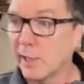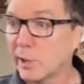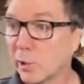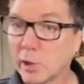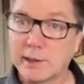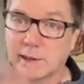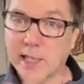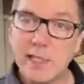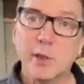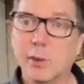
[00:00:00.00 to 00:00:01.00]
So
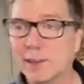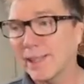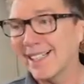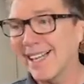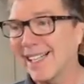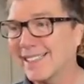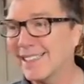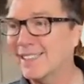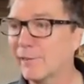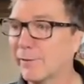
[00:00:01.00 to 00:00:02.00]
continuous light has
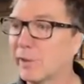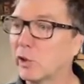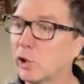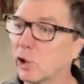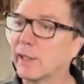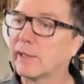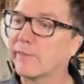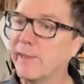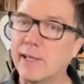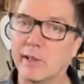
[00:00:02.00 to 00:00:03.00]
a different look and
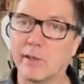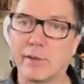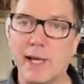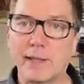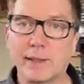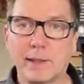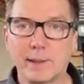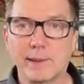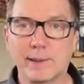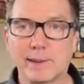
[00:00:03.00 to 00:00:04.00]
feel than
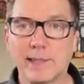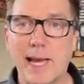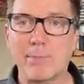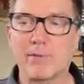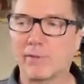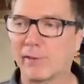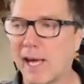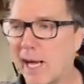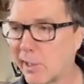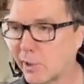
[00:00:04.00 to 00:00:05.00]
snap of a
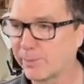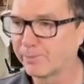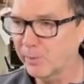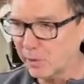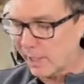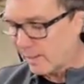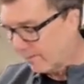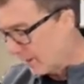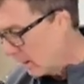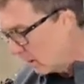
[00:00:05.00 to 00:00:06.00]
flash,
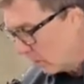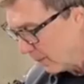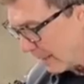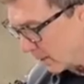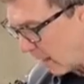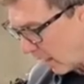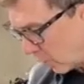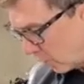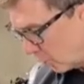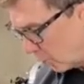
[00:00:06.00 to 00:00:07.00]
okay? No matter
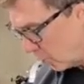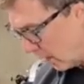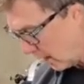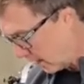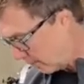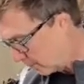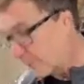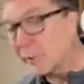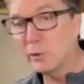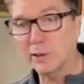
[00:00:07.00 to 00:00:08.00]
how you
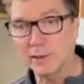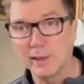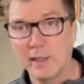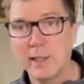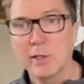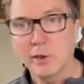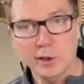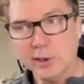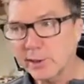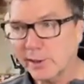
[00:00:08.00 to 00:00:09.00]
diffuse it.
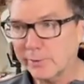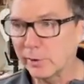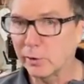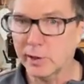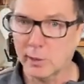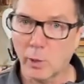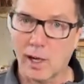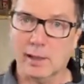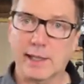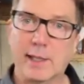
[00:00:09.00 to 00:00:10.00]
There's just a different look and a
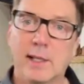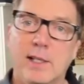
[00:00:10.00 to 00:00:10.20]
quality.